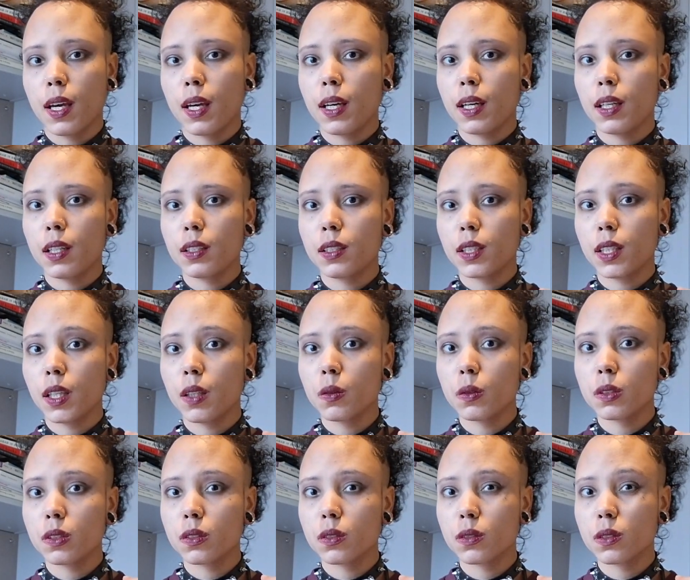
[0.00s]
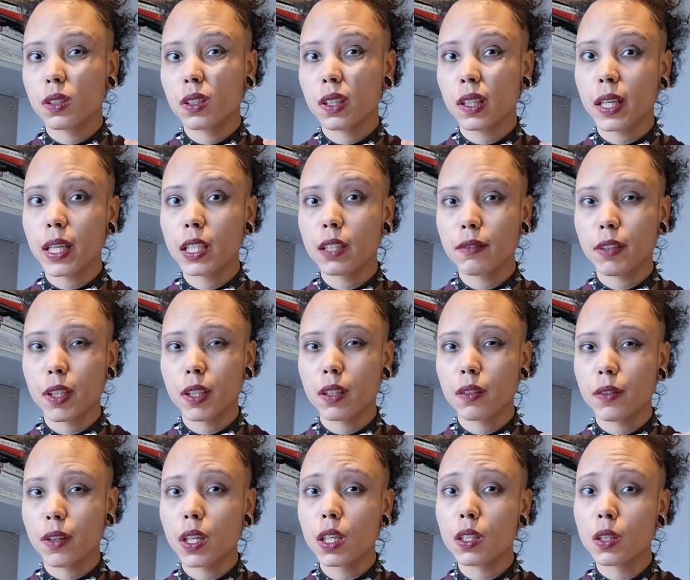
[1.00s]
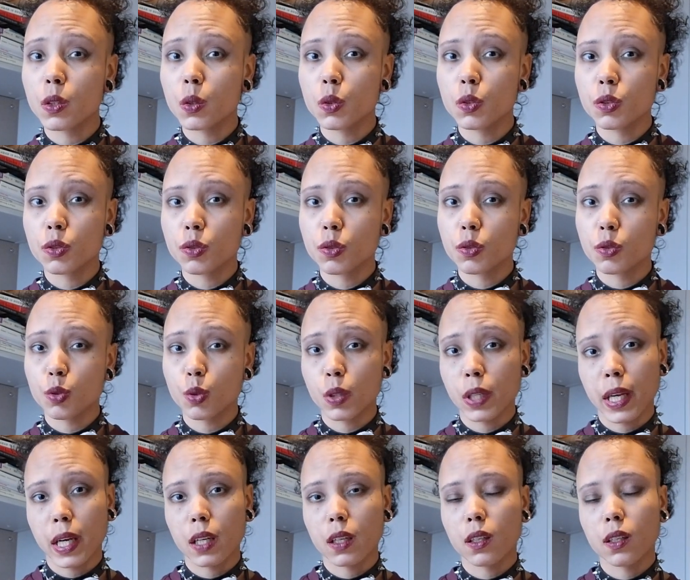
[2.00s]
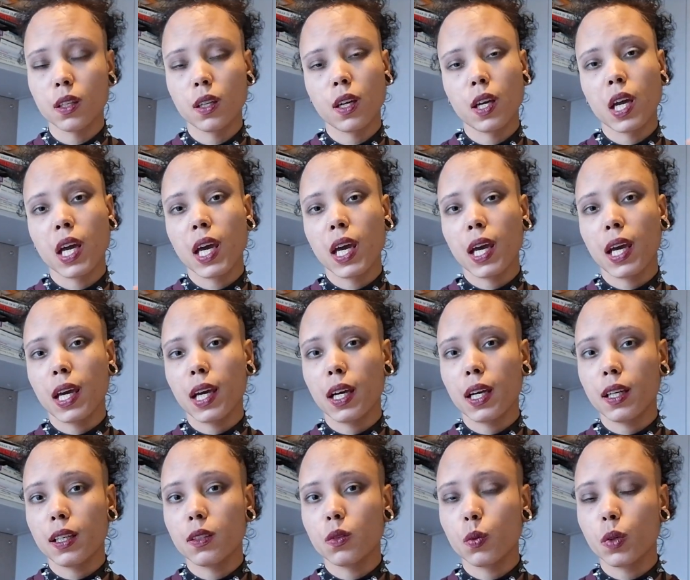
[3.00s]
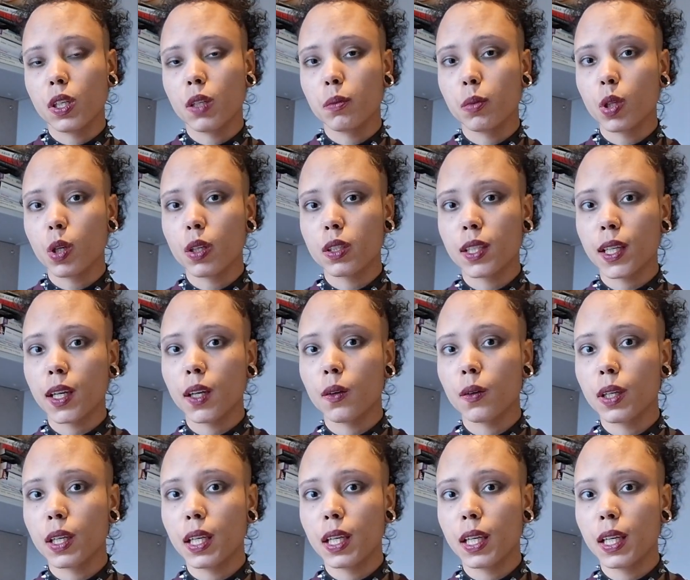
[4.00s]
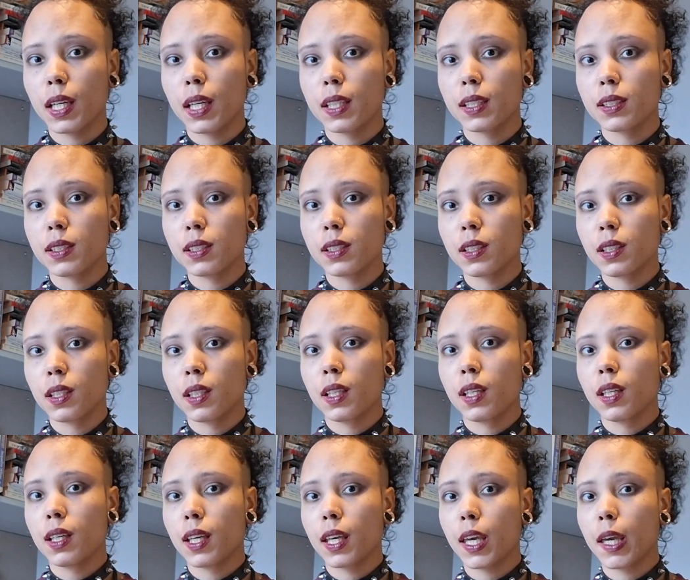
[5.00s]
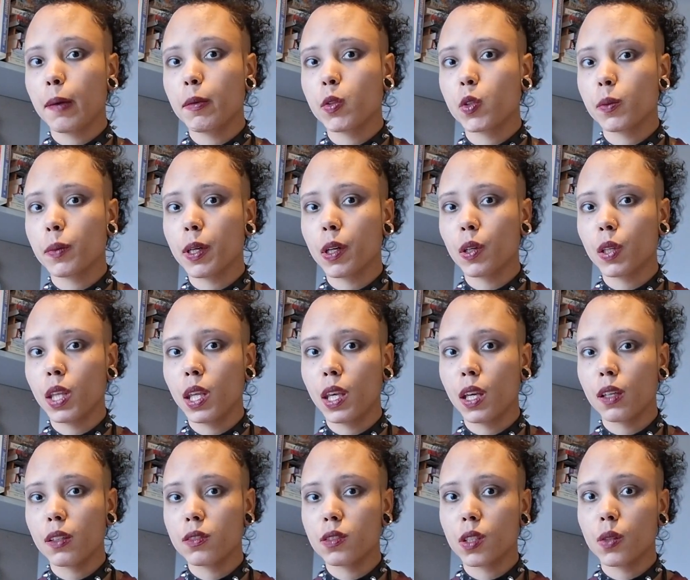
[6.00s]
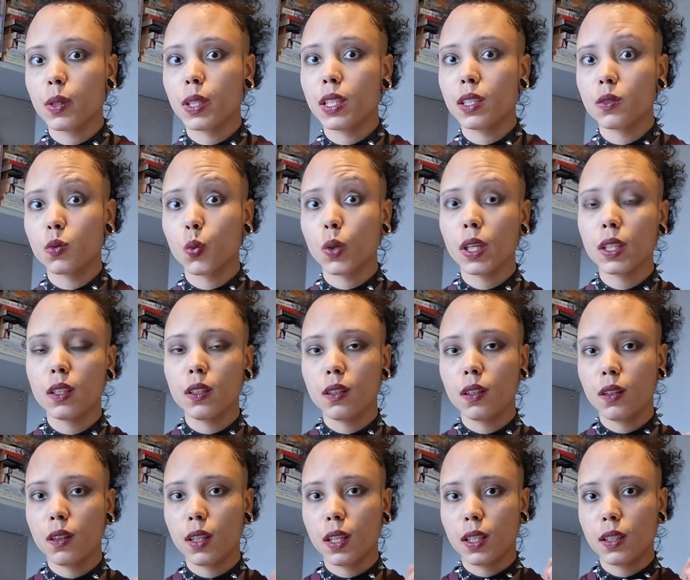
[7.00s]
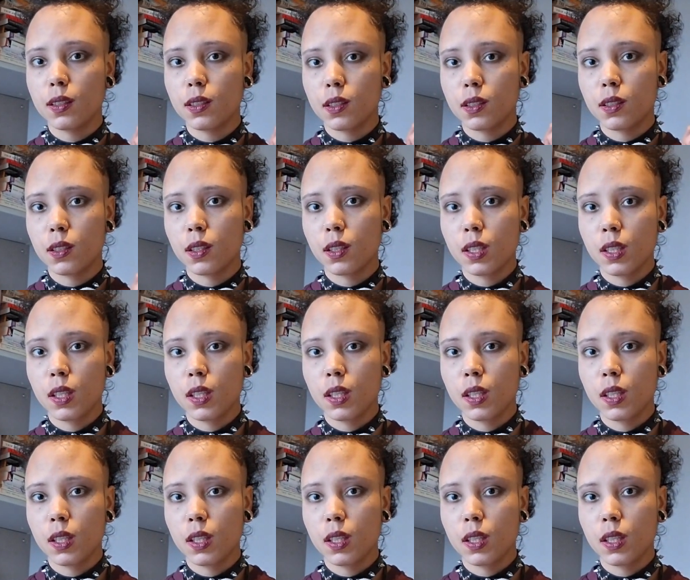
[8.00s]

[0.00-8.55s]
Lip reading: and it was kind of like a very loose crew neck. And when it blocked out, it came to about here. So it is wider than this